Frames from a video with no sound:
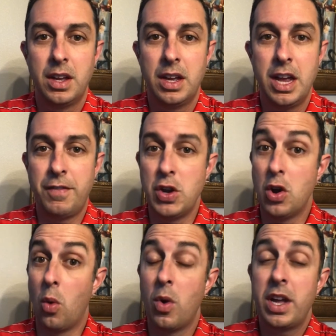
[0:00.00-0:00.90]
If you
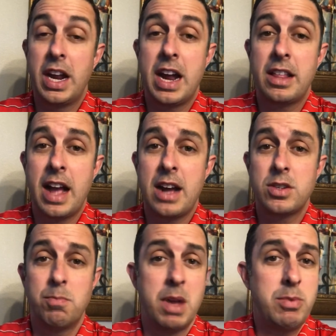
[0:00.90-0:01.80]
don't want to get out of the
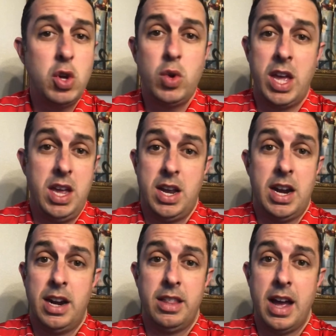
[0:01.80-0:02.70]
house, maybe you can't get
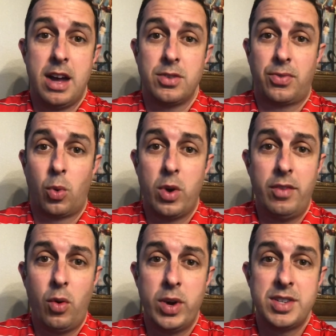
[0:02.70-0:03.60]
out of the house for
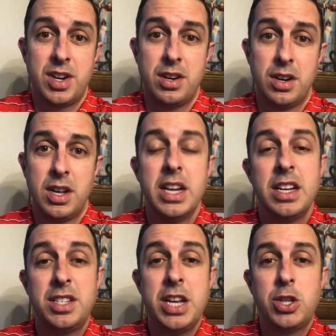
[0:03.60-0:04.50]
whatever reason,
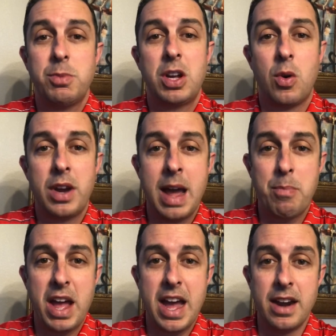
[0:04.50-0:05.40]
teach them to go on that
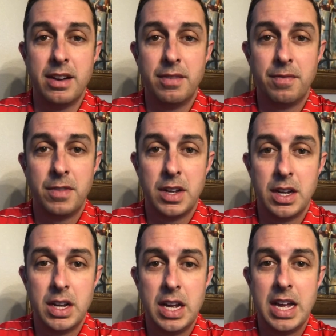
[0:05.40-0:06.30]
pad.
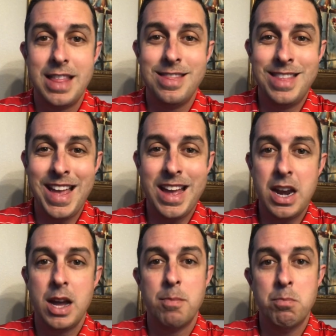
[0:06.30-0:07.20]

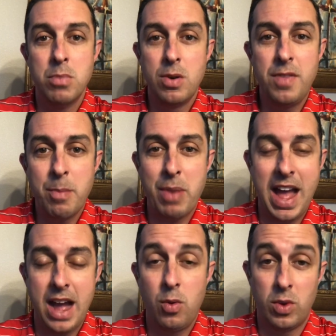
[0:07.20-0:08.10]
Then move the
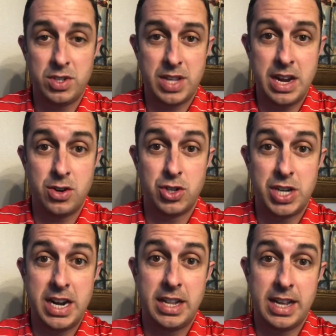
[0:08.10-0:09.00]
pad, once they
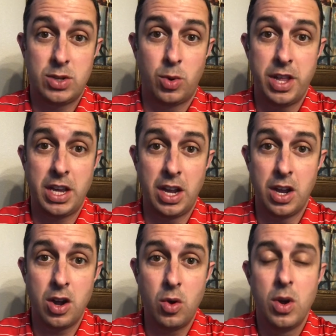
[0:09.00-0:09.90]
understand that that's where they can
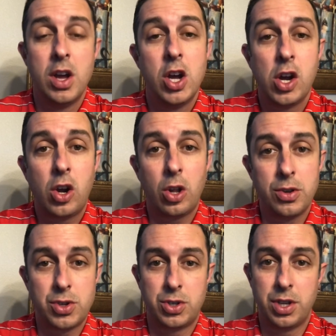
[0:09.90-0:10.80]
go,
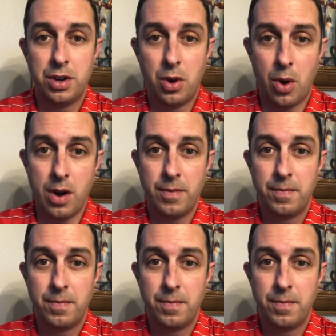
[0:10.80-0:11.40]
closer to the door.